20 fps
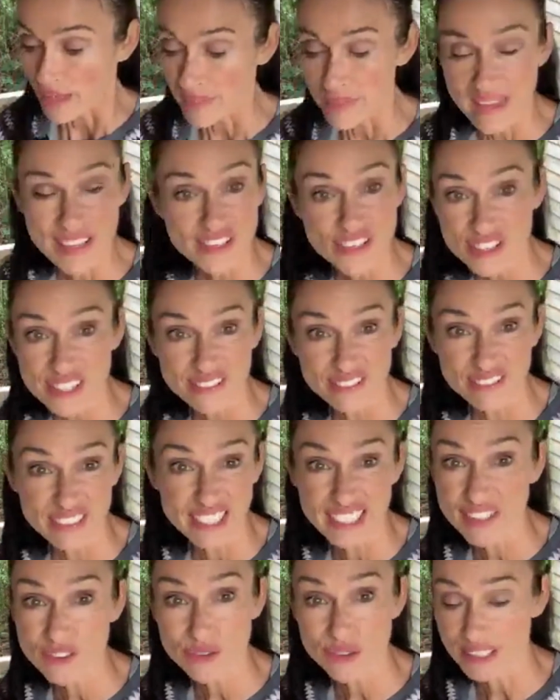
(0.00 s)
And they just,
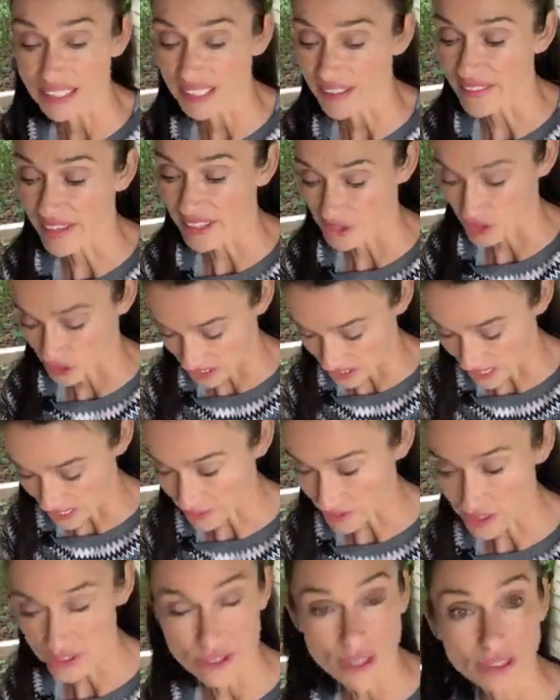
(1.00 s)
literally, they just
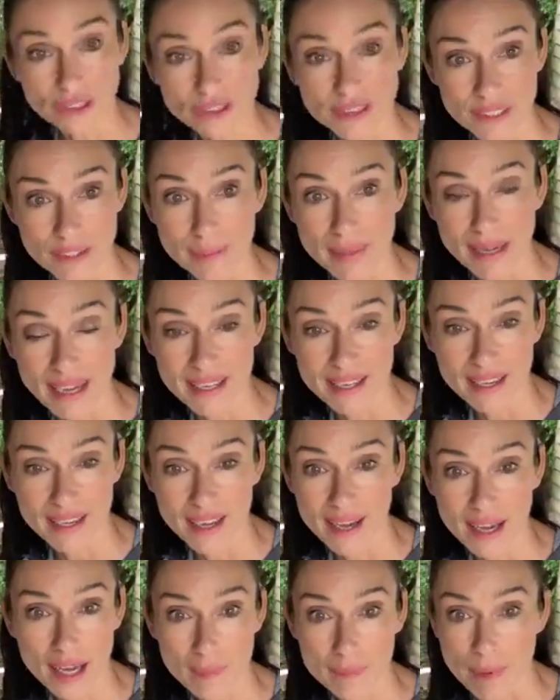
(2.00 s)
say the salt or the
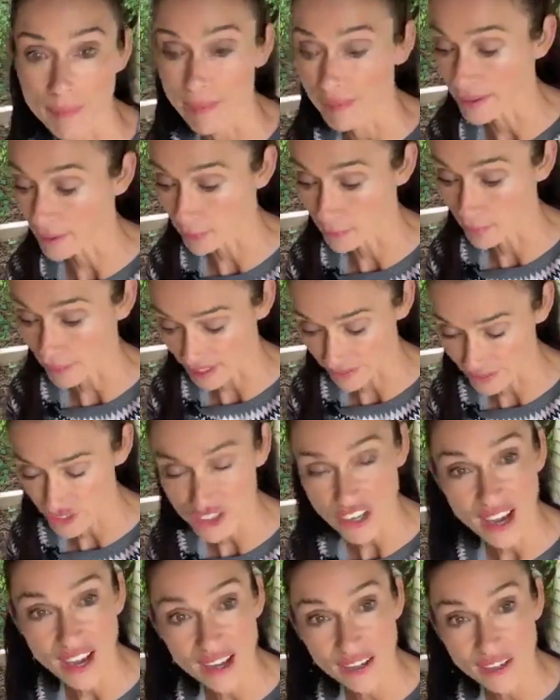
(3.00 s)
bicarb, maybe a bit of
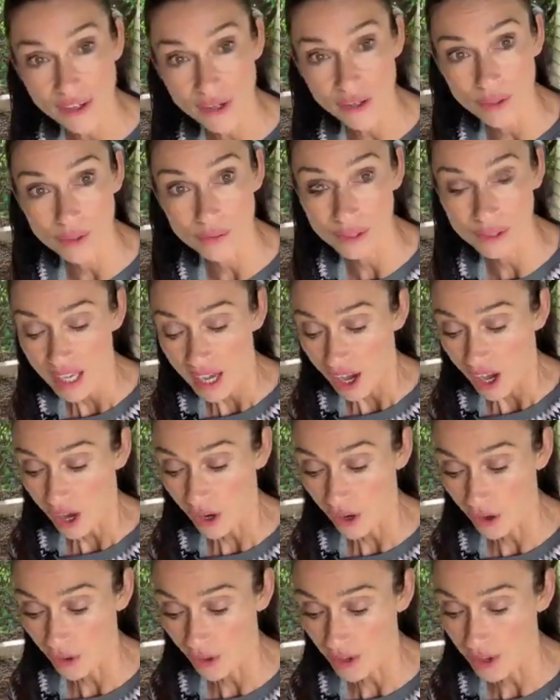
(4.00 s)
charcoal
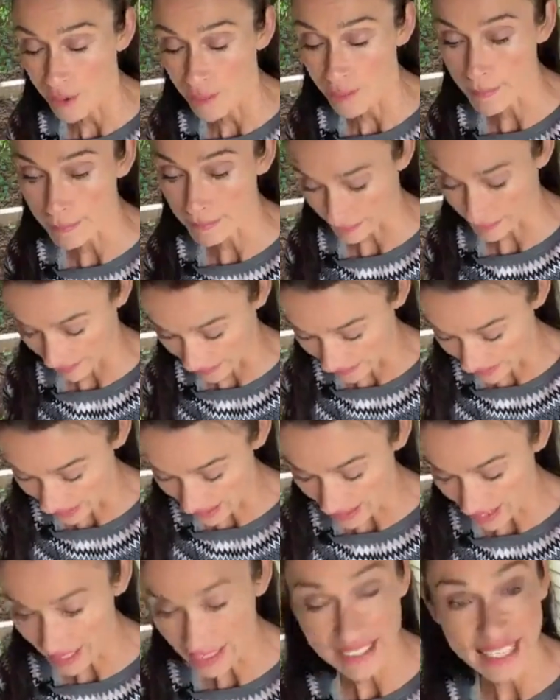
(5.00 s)
or
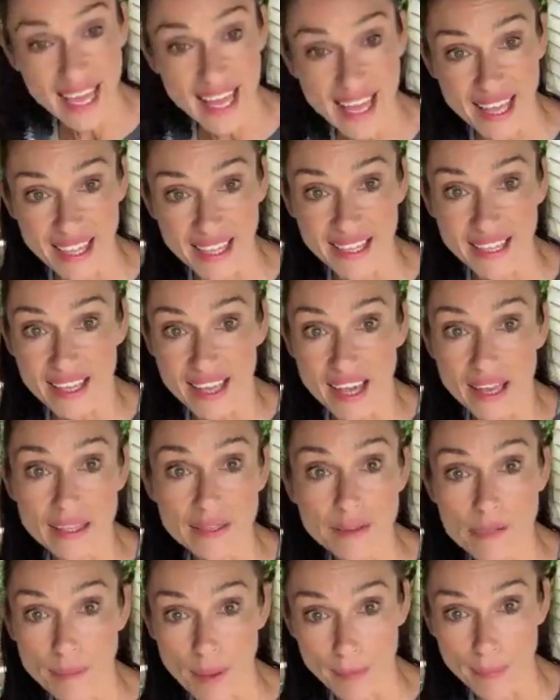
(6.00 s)
the clay
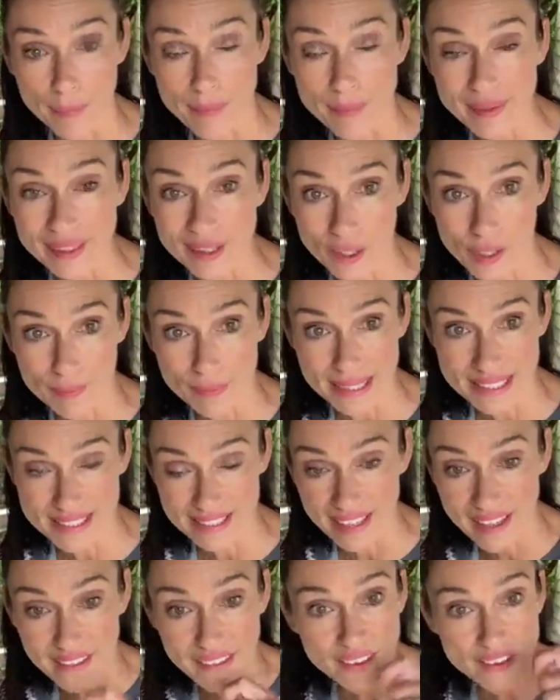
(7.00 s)
and the peppermint oil
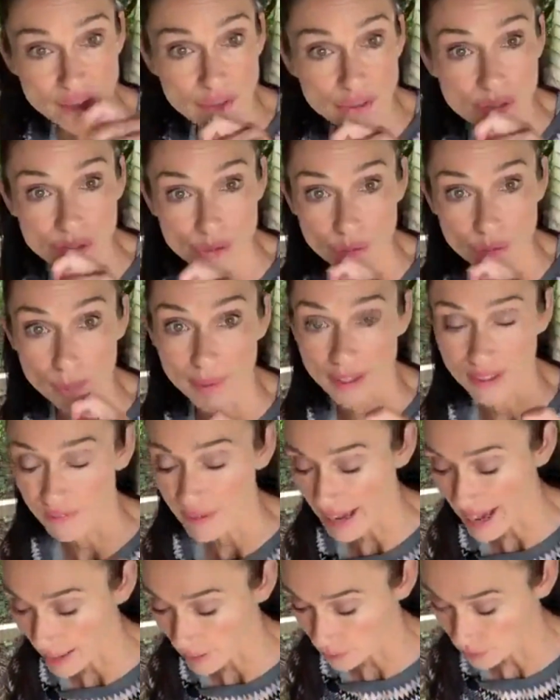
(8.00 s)
mixed together, and you just rub it
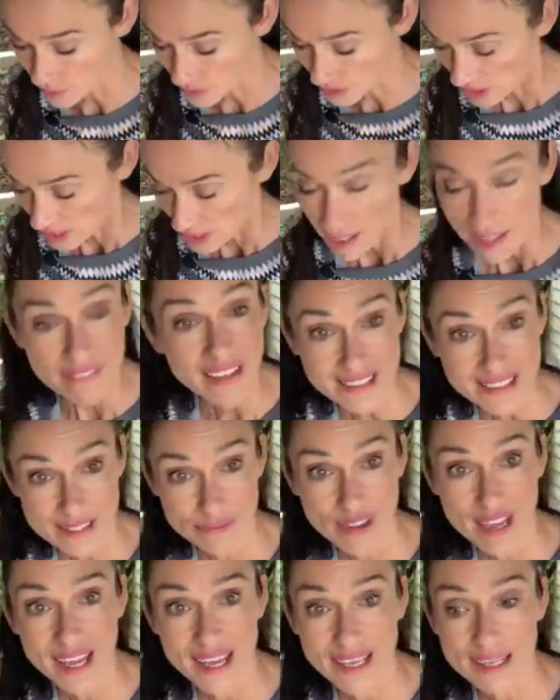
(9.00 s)
around. And
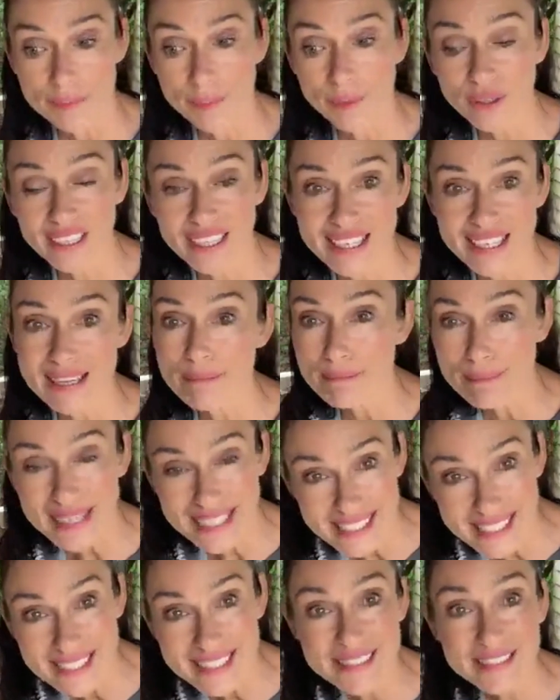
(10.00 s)
that's fine, but again, it
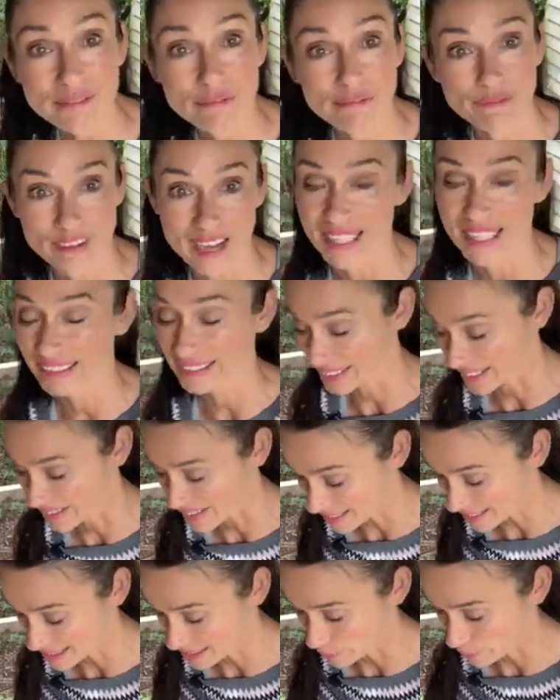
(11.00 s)
misses the fat,
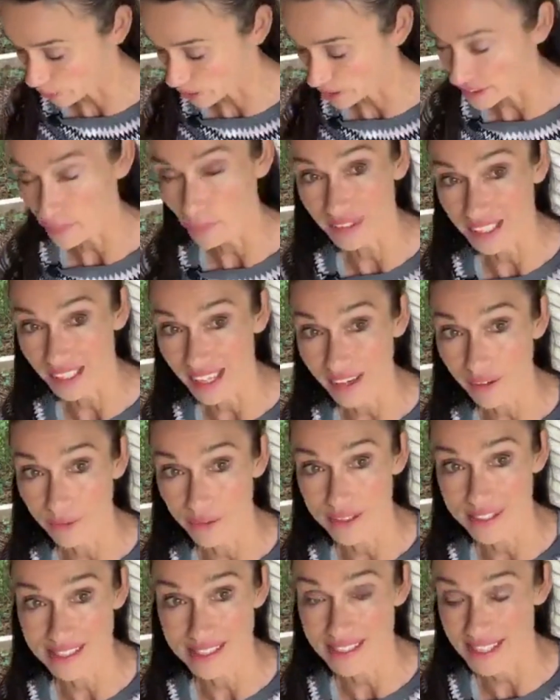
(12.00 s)
and that's the point I want to get
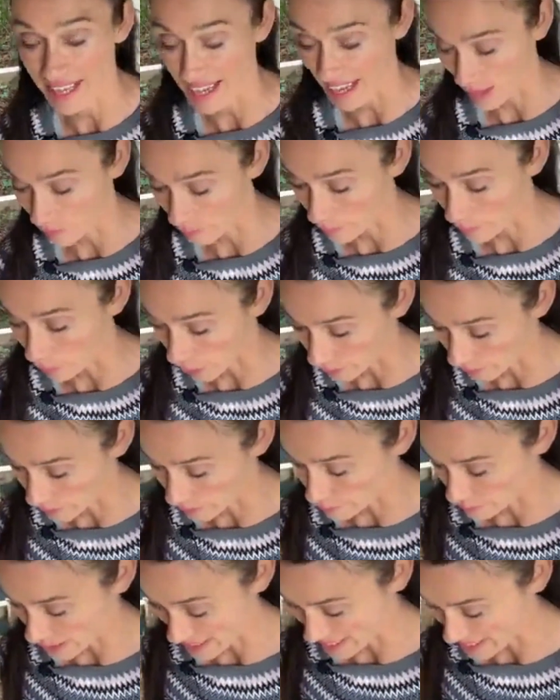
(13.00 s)
across today, how
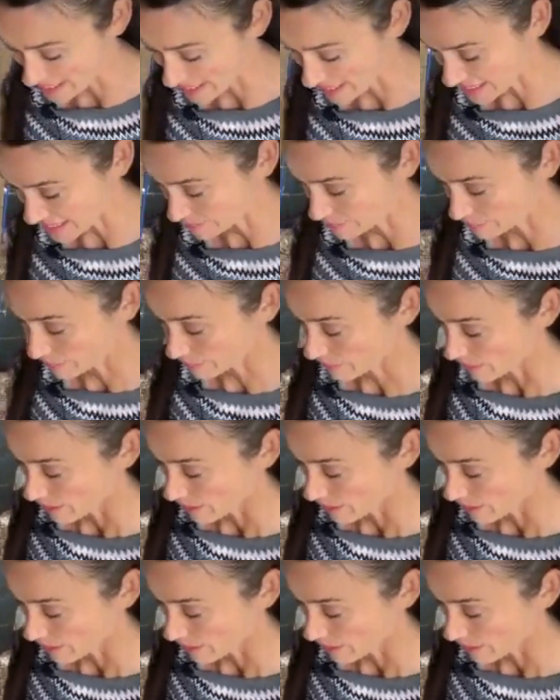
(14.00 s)
important the fat is.